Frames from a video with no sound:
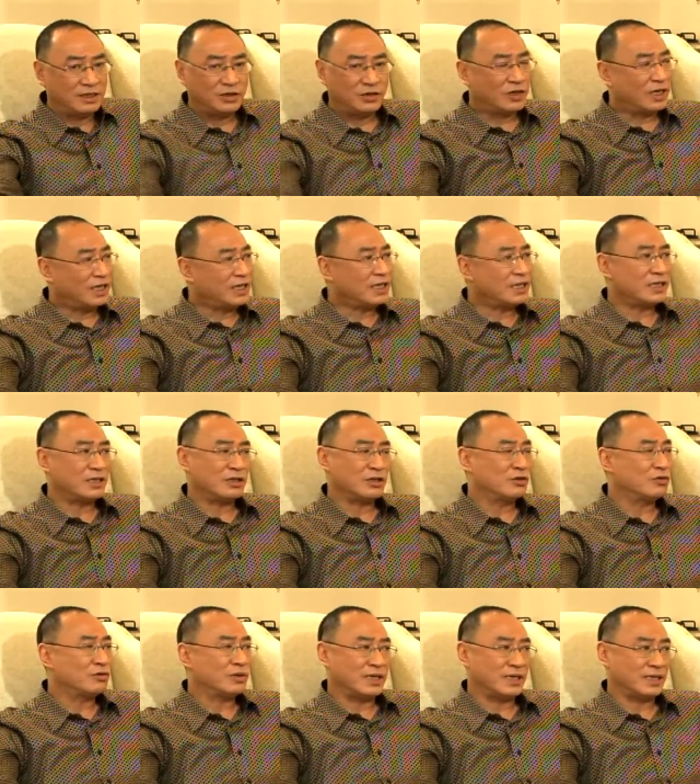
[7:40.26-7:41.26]
You cannot
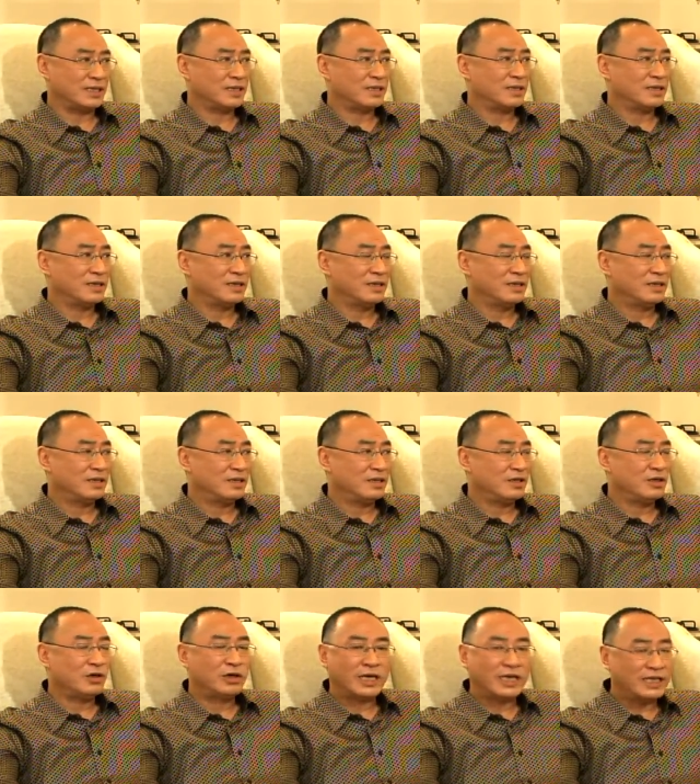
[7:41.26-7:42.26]
do that.
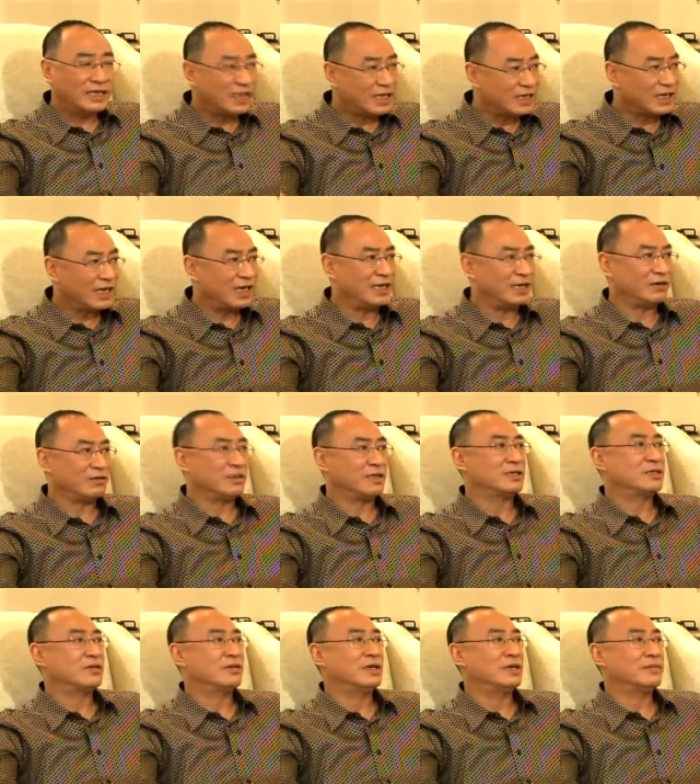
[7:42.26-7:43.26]
You cannot allow this
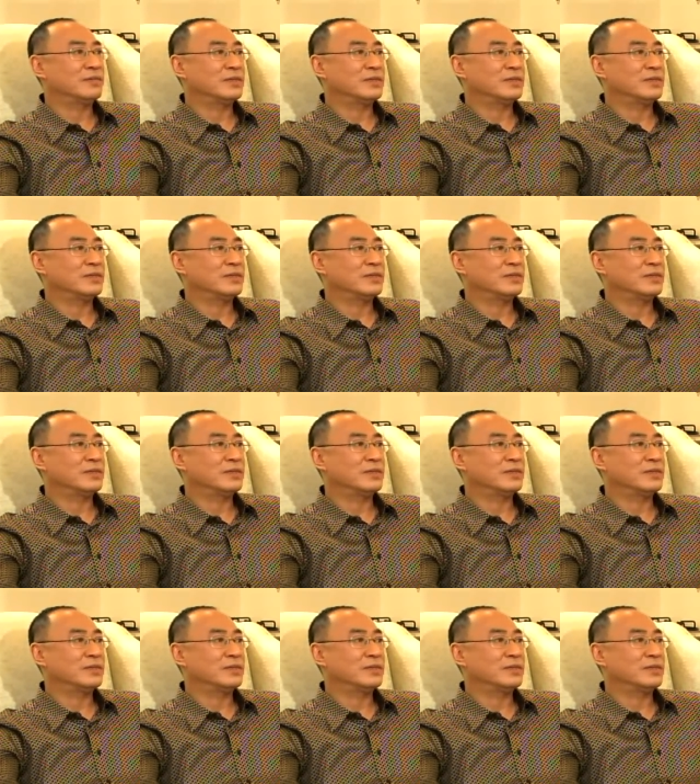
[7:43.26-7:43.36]
to happen.